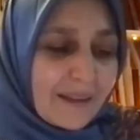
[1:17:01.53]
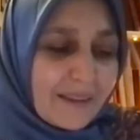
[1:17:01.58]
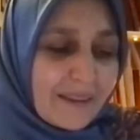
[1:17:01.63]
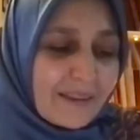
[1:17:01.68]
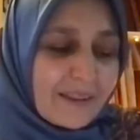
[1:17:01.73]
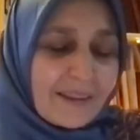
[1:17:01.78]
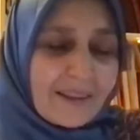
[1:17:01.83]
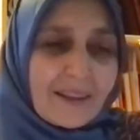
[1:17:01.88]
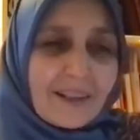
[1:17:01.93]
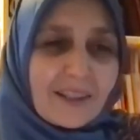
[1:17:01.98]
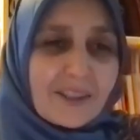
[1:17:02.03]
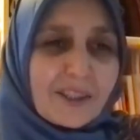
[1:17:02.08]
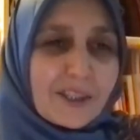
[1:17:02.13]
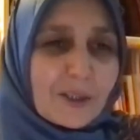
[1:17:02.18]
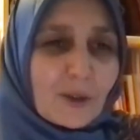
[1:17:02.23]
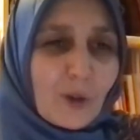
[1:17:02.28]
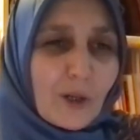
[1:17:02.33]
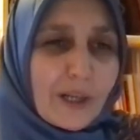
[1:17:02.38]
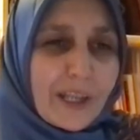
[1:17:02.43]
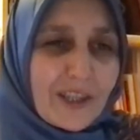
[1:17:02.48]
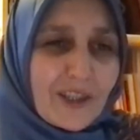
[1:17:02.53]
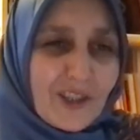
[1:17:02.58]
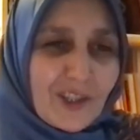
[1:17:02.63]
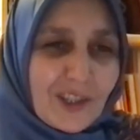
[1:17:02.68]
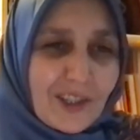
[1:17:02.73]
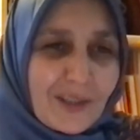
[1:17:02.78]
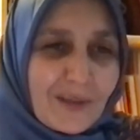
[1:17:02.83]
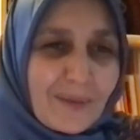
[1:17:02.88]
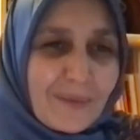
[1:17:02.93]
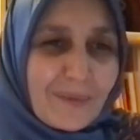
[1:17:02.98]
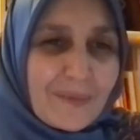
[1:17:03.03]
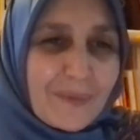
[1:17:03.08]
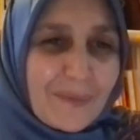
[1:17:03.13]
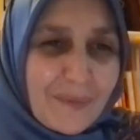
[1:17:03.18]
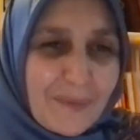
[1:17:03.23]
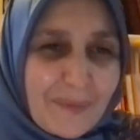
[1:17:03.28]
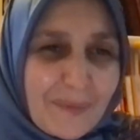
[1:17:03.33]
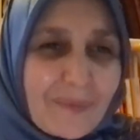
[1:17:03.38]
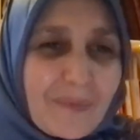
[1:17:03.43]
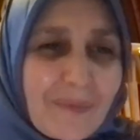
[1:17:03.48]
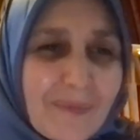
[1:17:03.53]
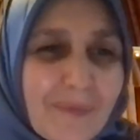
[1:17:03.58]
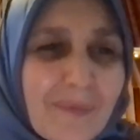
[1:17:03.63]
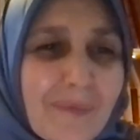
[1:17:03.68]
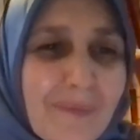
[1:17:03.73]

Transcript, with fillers: Yes, yeah. I am just only